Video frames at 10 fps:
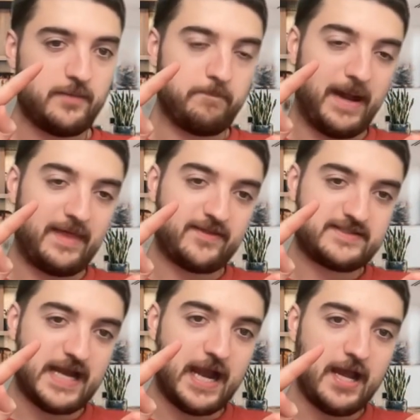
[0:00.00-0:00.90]
by the
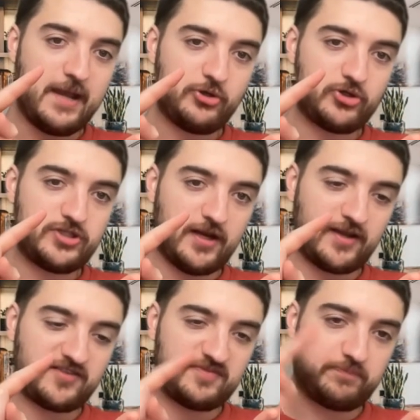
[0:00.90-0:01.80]
time you're done
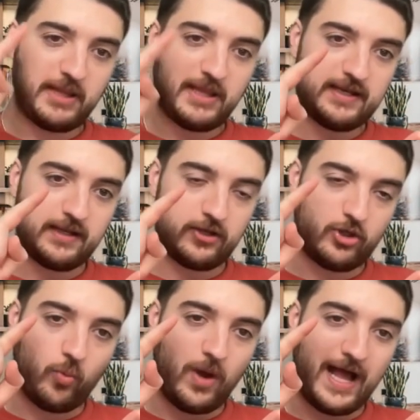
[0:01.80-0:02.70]
explaining
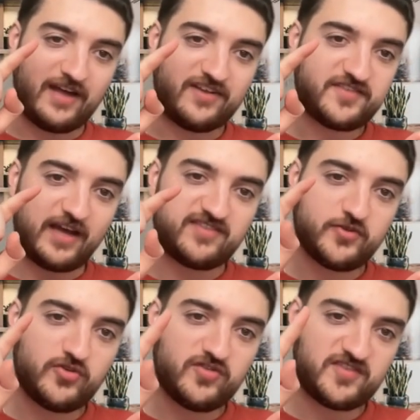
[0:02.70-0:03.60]
you know as, as
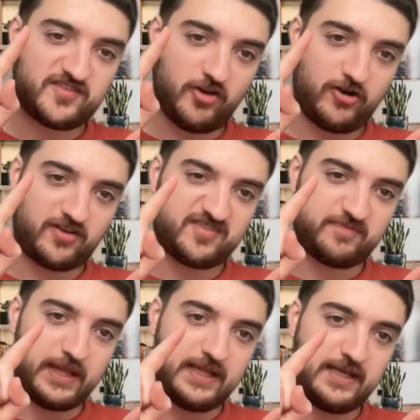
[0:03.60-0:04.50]
soon as you start
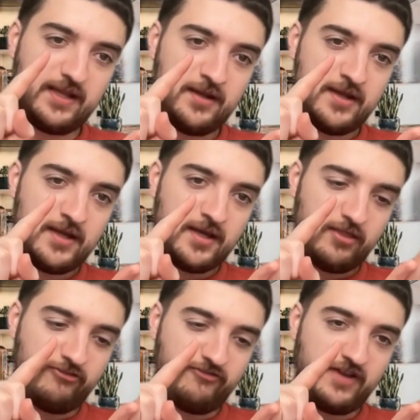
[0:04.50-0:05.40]
explaining
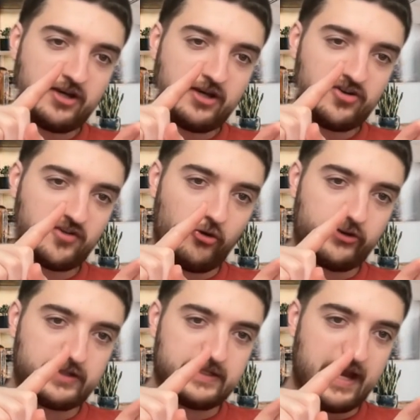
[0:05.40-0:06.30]
the finger is
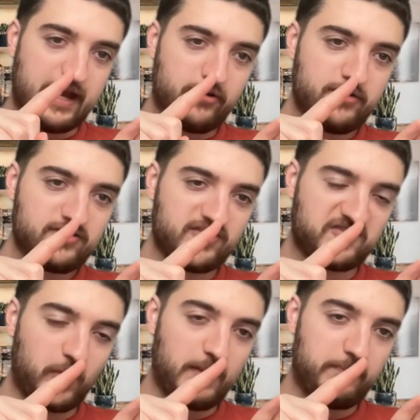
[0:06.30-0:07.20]
going down to
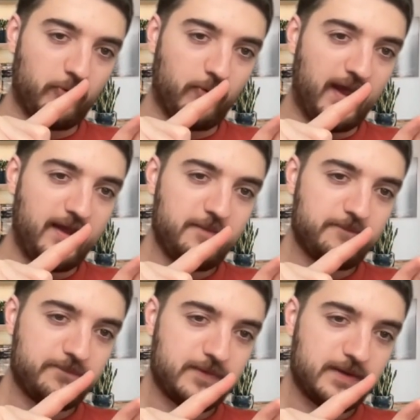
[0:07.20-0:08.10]
swipe away